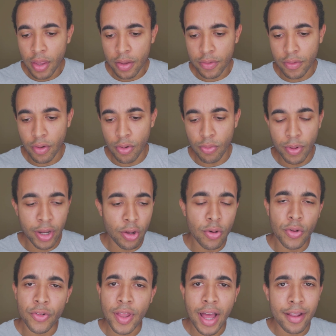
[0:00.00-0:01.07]
So when it
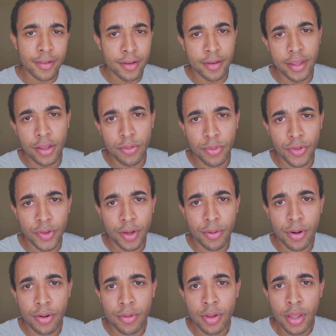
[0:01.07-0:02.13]
goes down to D equals
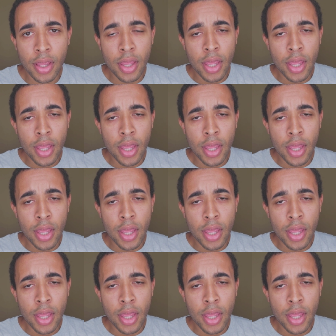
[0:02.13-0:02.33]
zero,